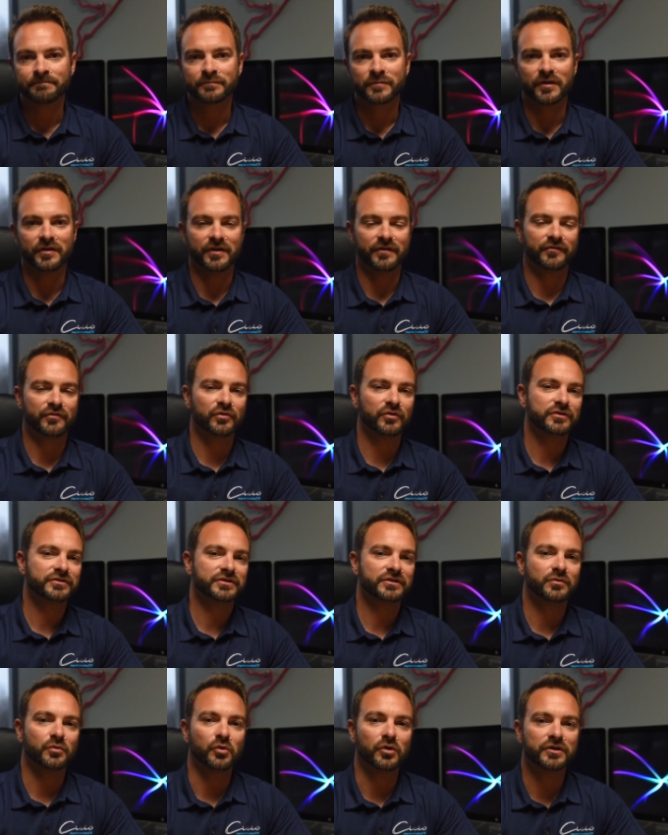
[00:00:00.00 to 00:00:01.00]
And then of course
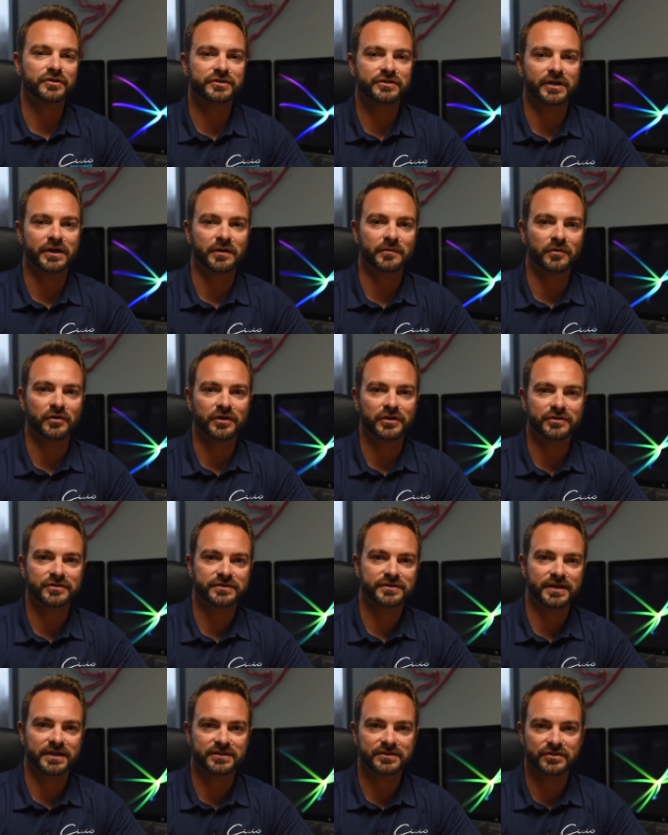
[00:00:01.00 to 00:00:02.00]
the awards ceremony
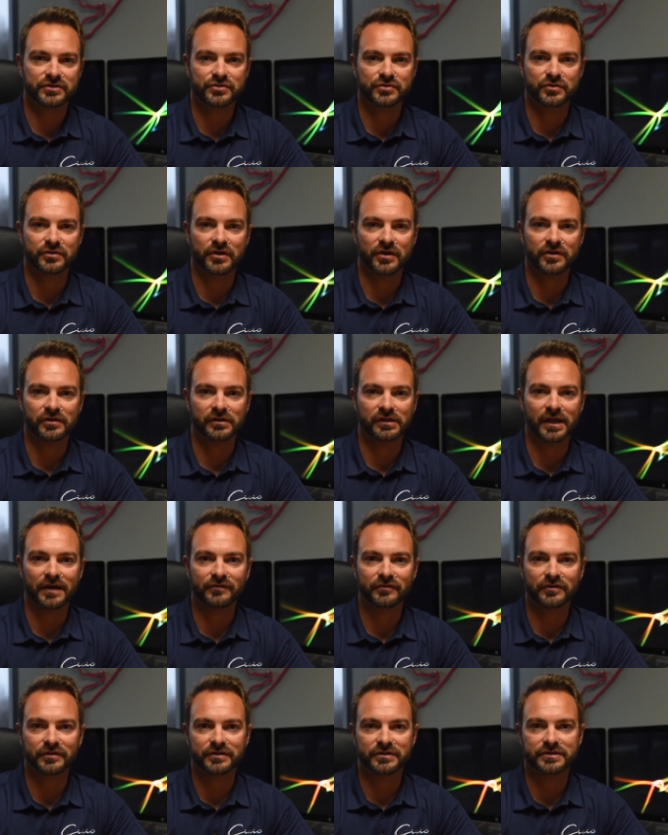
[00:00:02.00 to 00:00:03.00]
just takes it to another
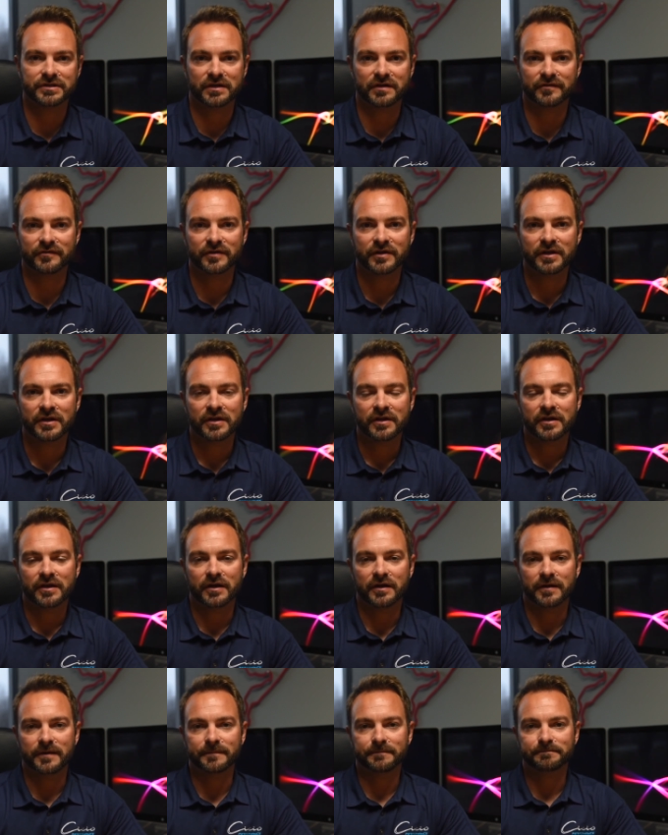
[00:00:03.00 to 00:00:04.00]
level. Instead
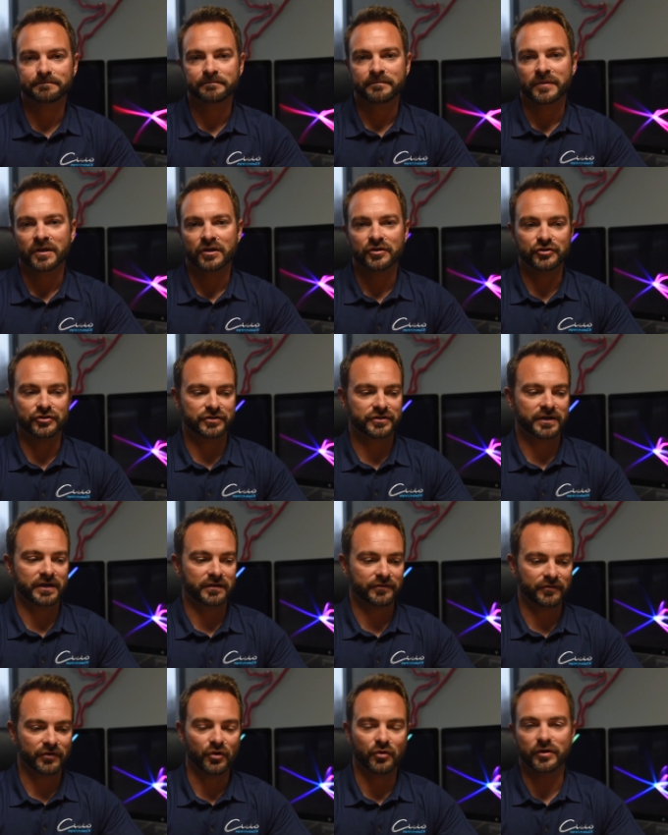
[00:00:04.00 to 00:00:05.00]
of just kind
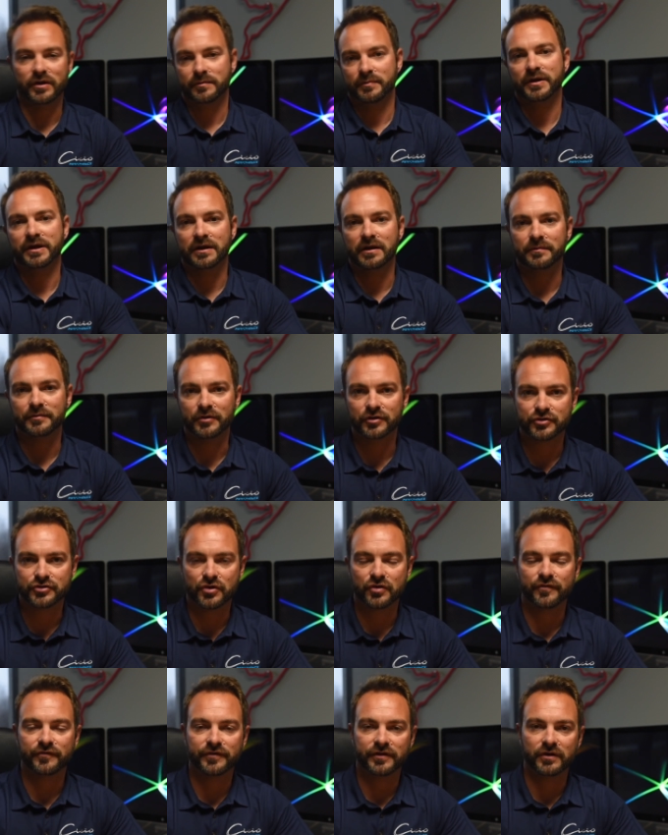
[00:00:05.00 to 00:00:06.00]
of going and picking up your
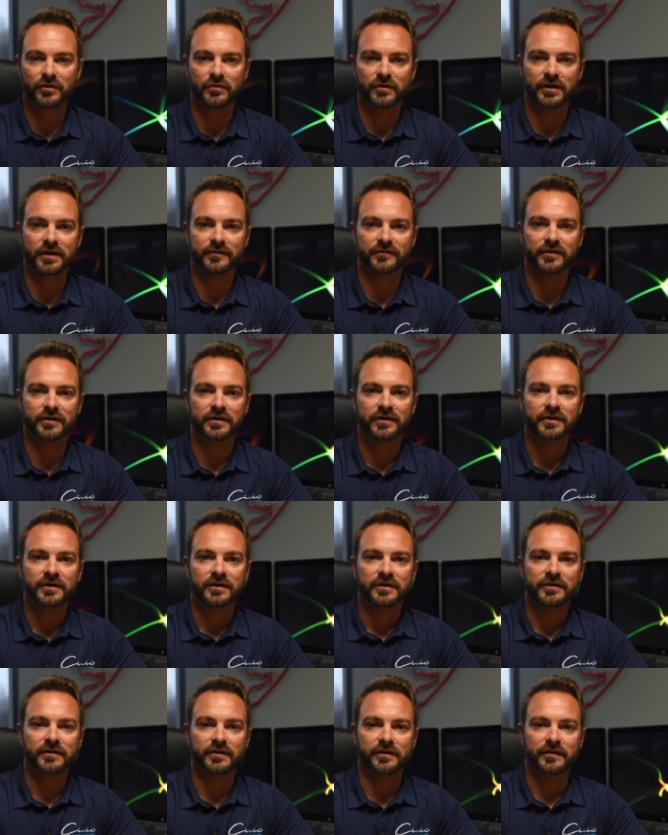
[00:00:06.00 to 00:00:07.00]
trophy or whatever,
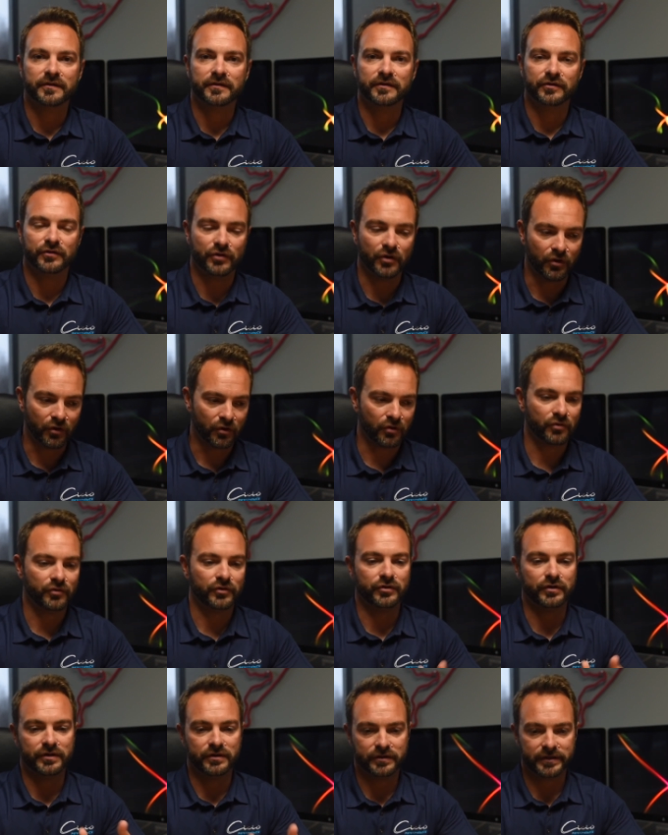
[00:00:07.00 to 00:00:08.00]
you go,
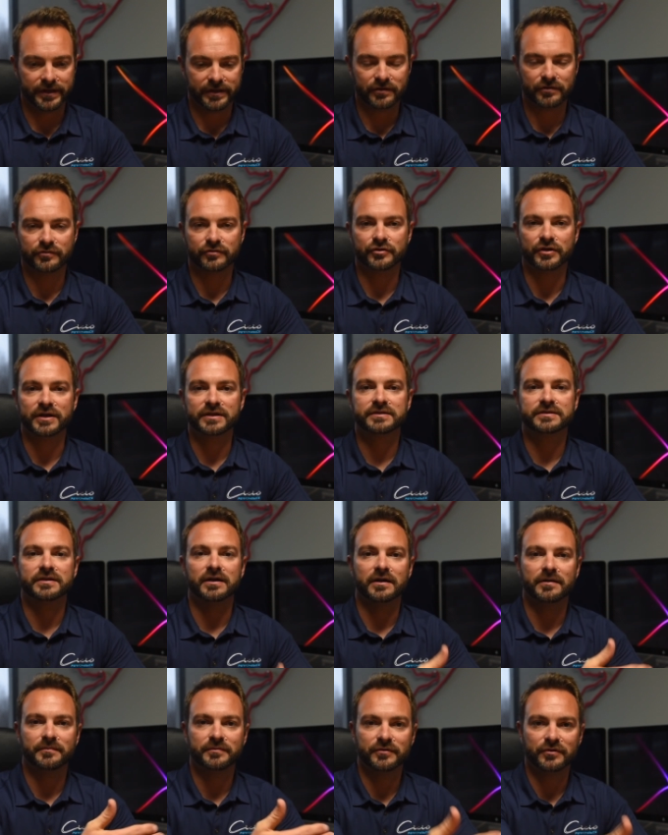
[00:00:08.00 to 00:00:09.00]
you get dressed
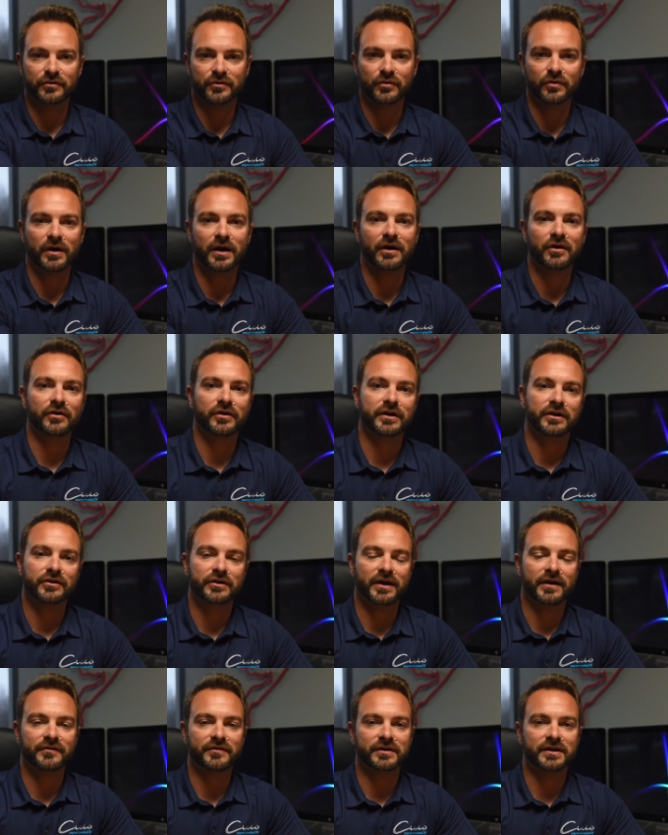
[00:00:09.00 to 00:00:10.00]
up, you go out and you
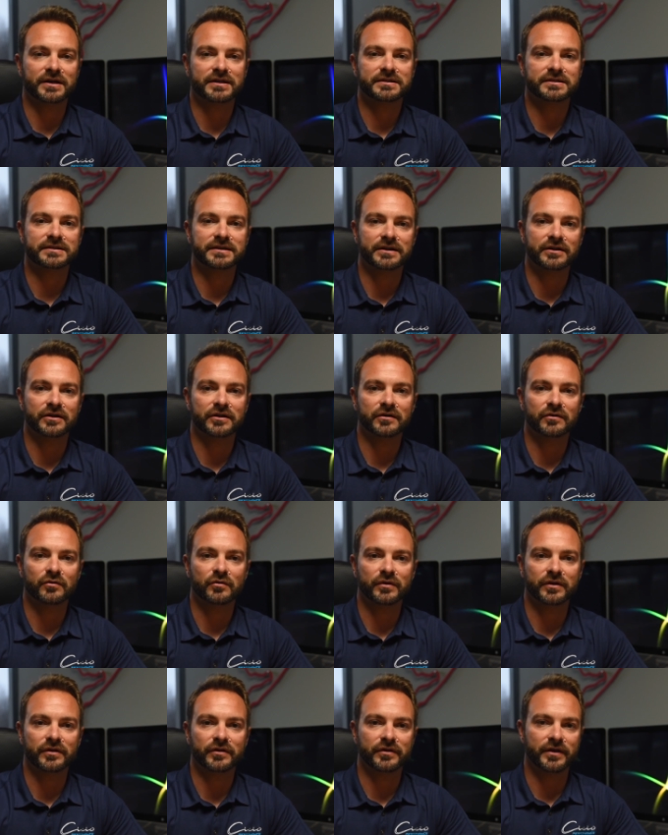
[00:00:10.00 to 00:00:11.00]
have a nice dinner
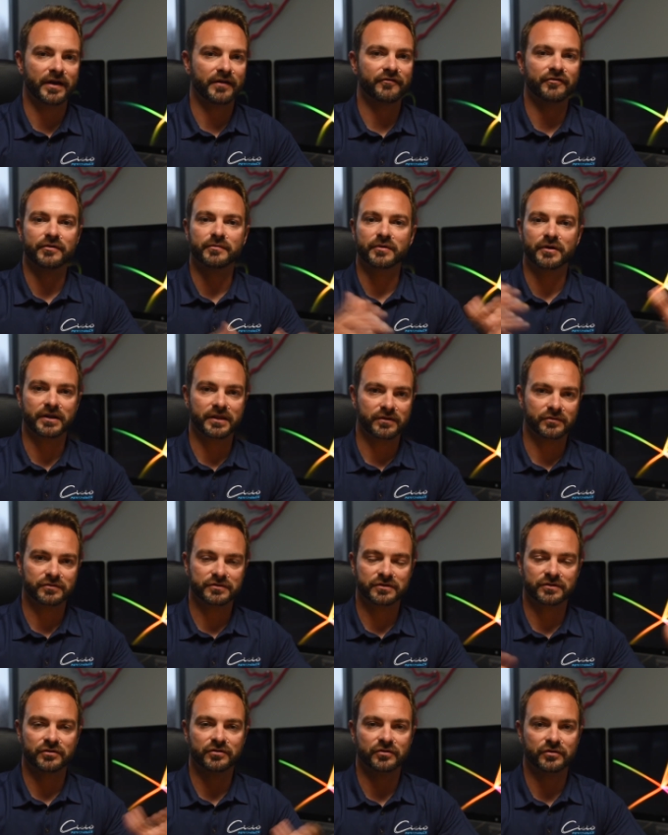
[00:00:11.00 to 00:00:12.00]
with everybody that was
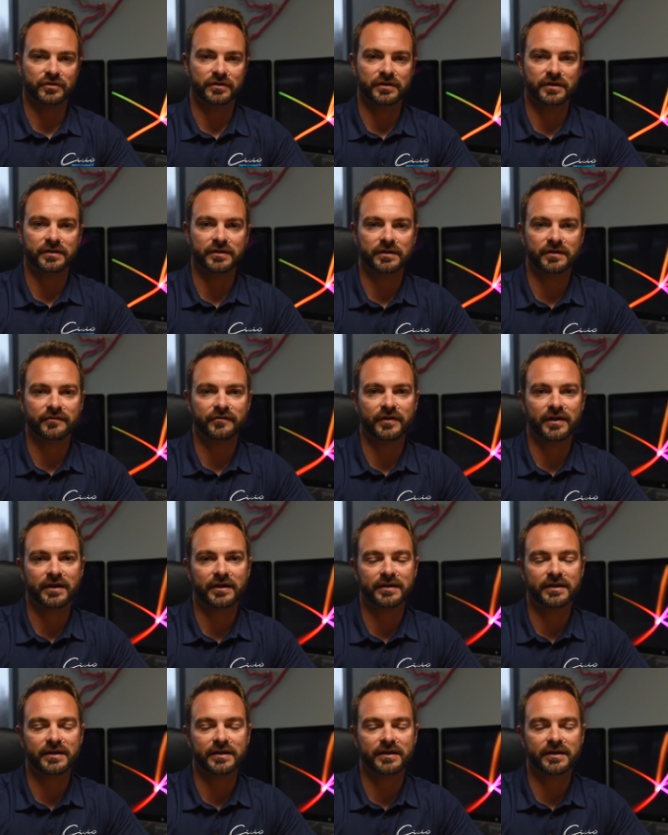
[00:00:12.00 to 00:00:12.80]
included in the event.